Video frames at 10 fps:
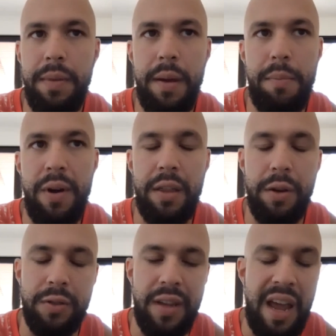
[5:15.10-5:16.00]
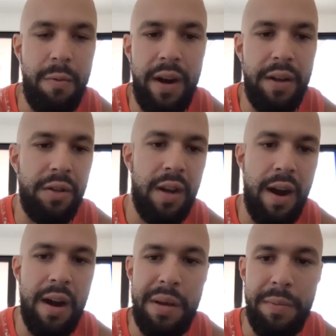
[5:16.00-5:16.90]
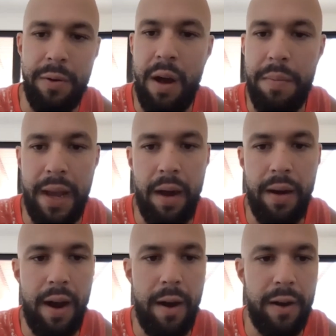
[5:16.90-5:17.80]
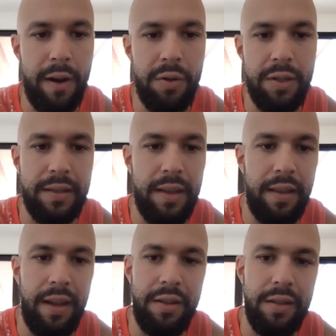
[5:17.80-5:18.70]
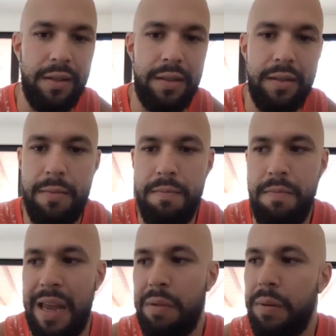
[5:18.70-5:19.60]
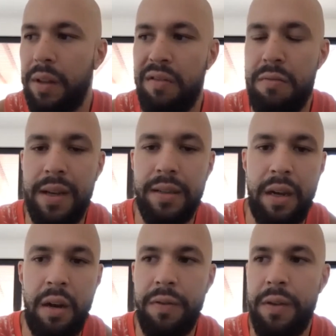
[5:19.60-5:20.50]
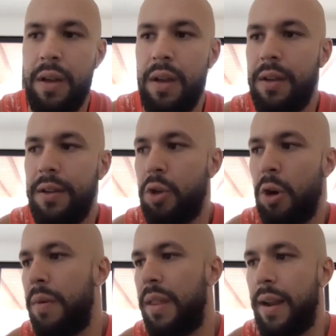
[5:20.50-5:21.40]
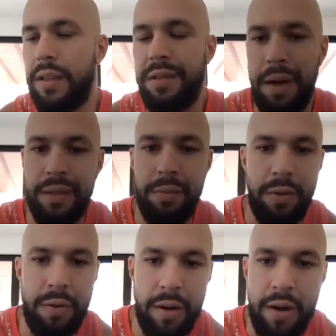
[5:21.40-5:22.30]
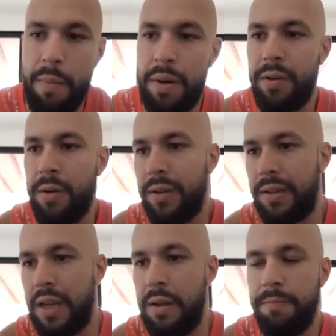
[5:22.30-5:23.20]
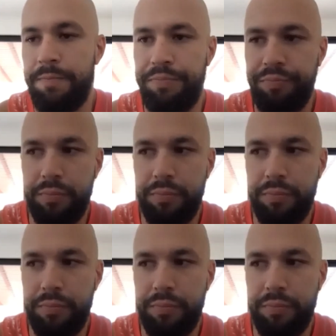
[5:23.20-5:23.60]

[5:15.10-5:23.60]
breakthroughs came when I just hired people to help me out. I hired coaches, and they just made me believe in myself, showed me that it's possible to grow a company, to grow a team.